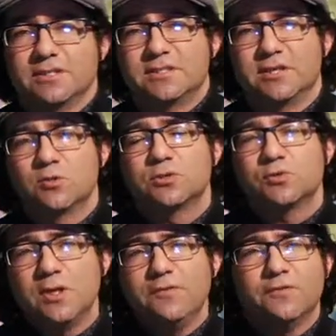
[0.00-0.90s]
this year which
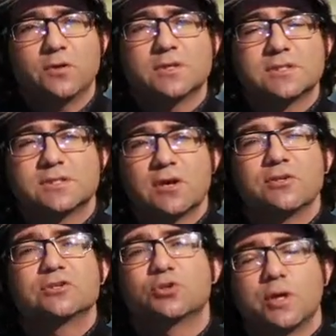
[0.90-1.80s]
really focuses on
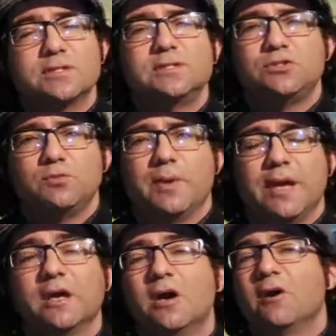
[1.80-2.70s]
the choices you
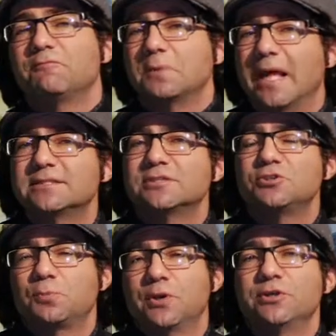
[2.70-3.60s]
make of plants that
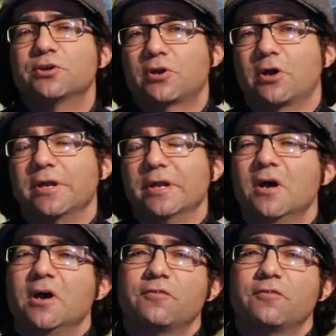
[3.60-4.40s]
you put in your garden.